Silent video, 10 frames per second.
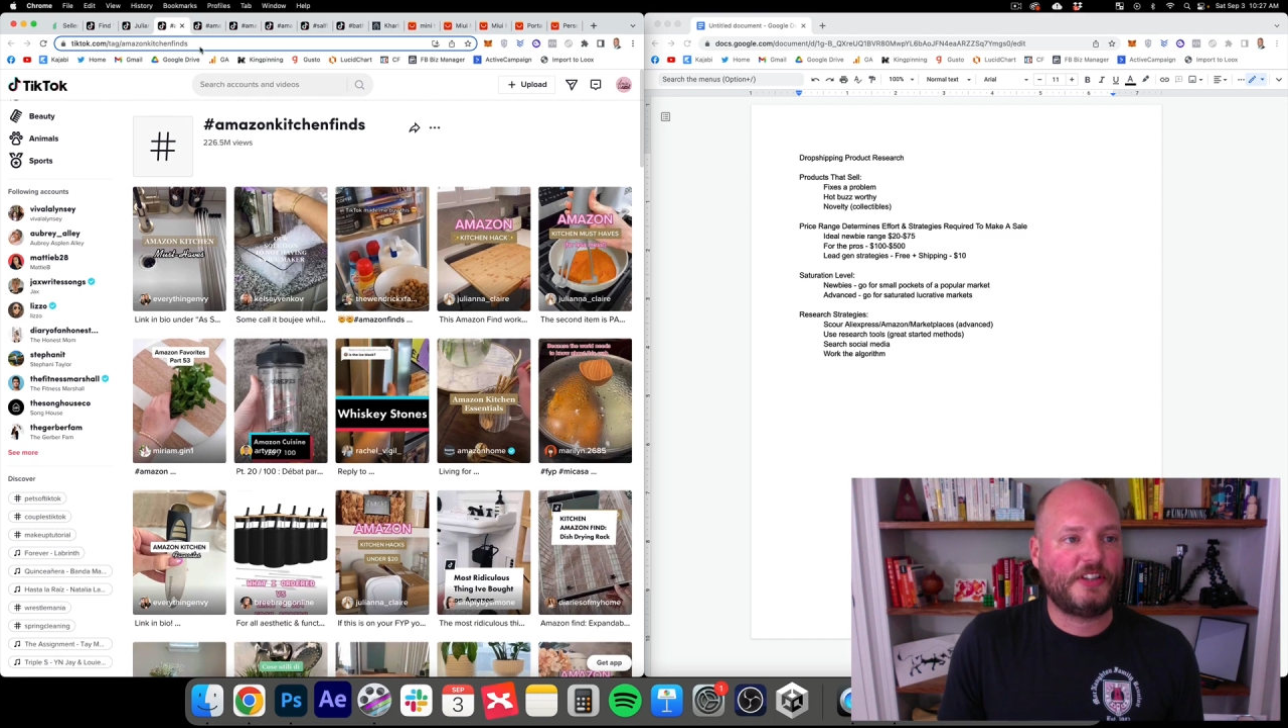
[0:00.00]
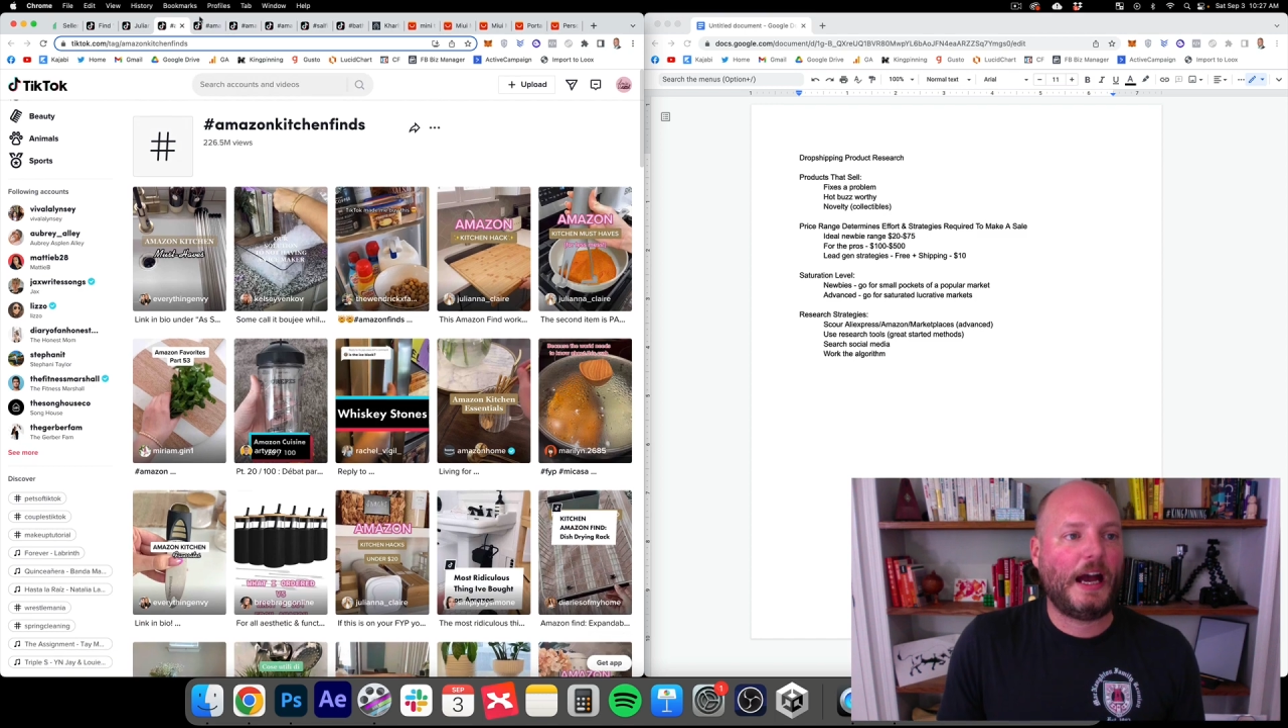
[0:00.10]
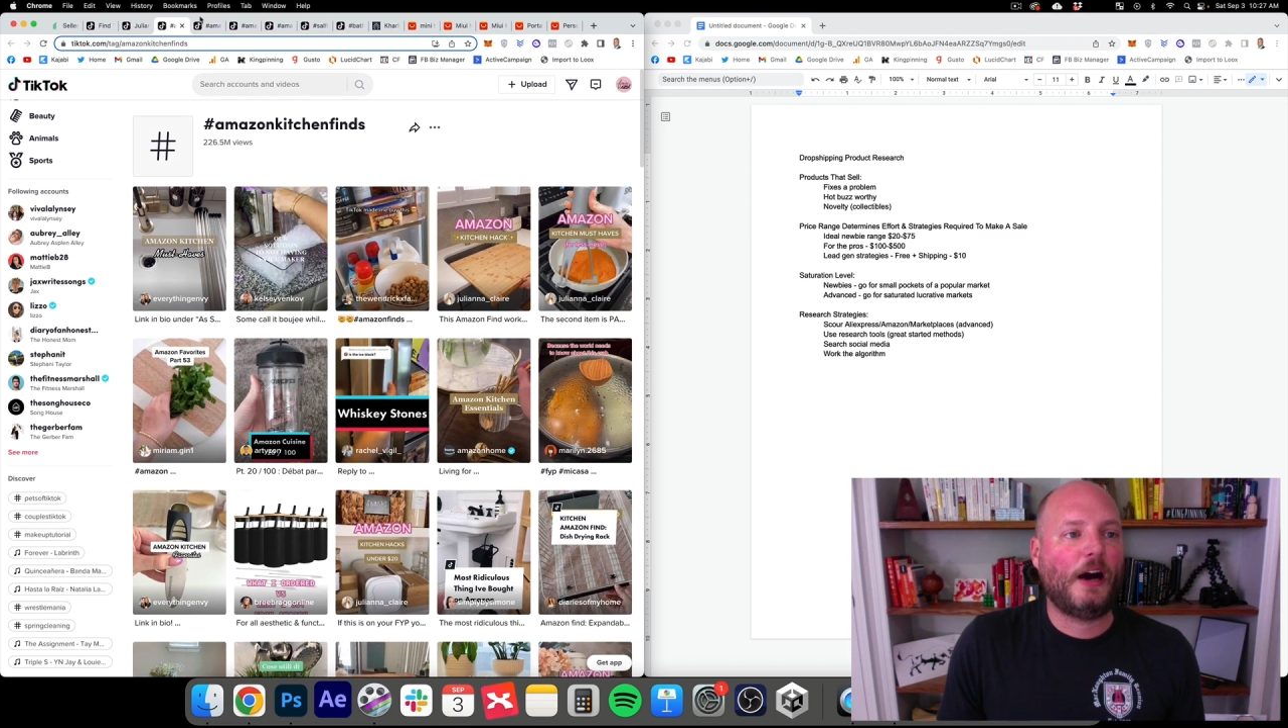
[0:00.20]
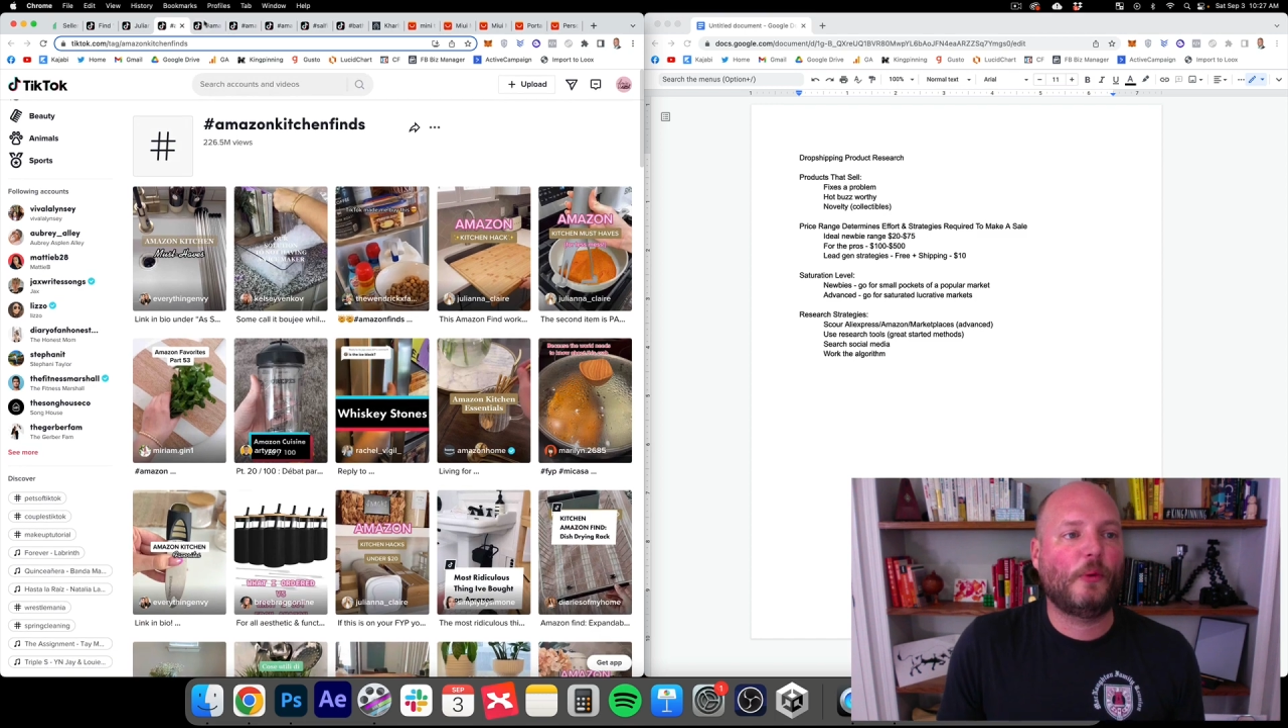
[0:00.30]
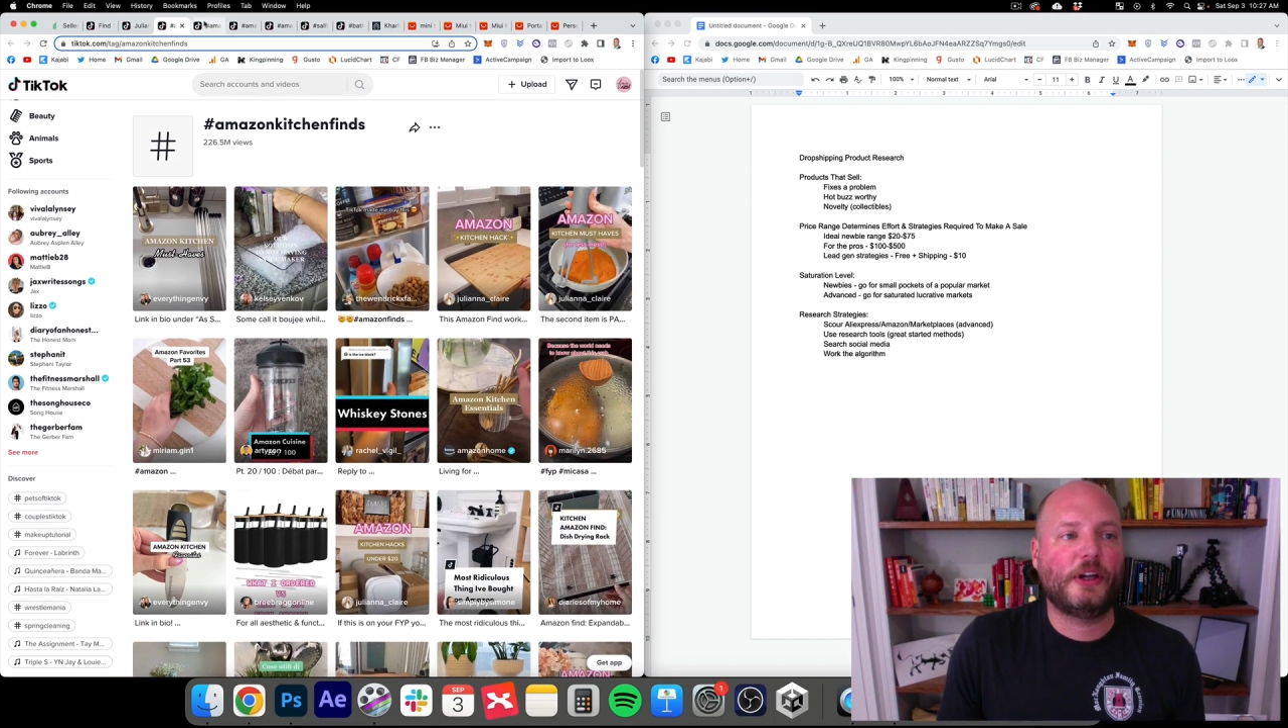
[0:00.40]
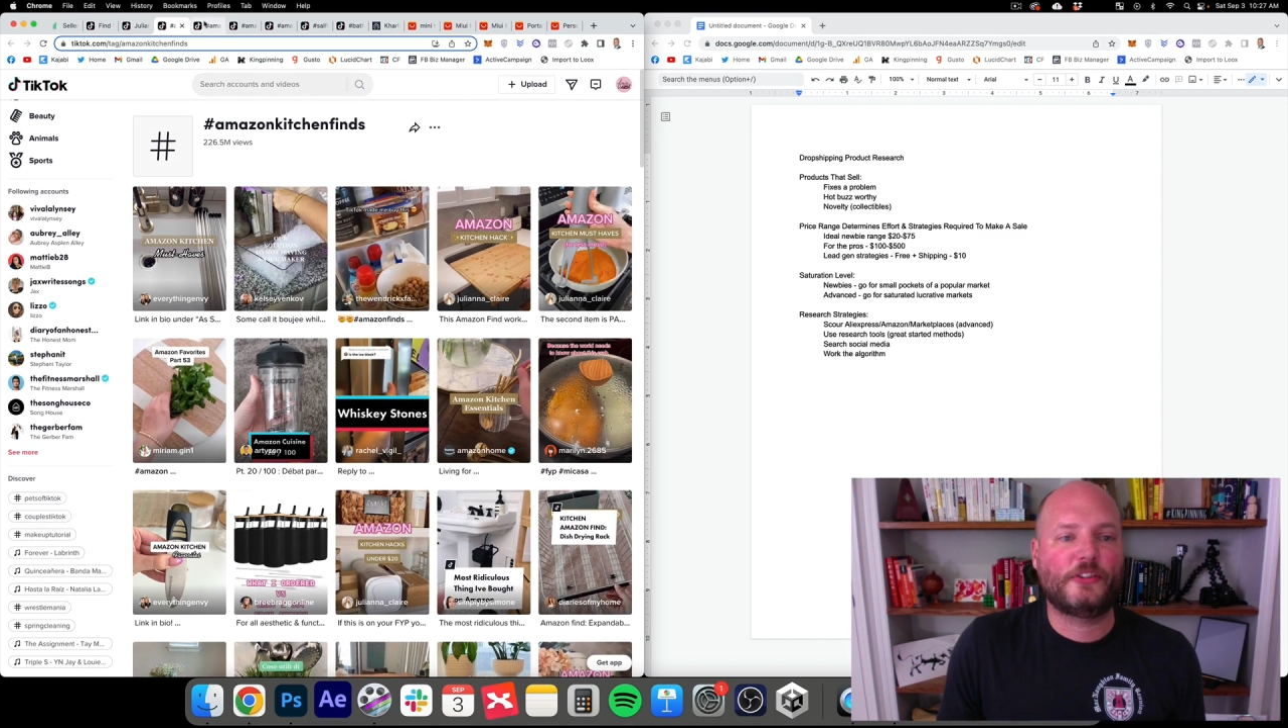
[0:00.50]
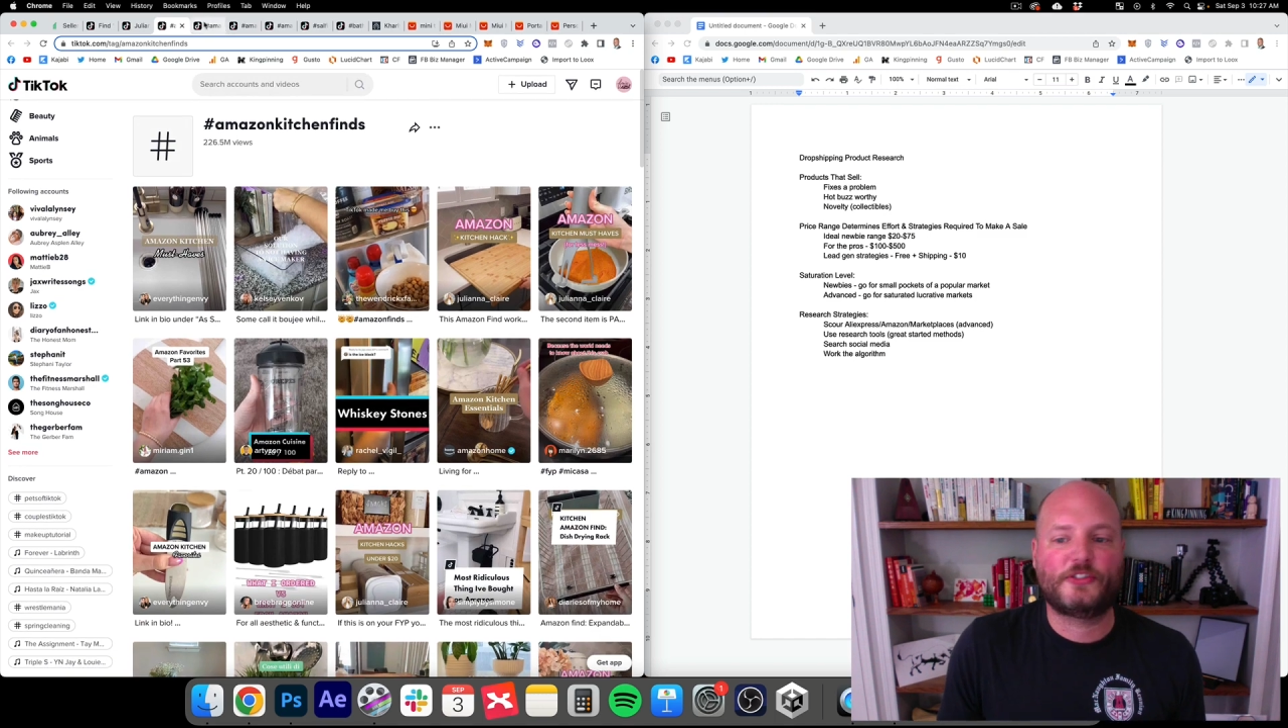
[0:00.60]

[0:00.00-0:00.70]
how we are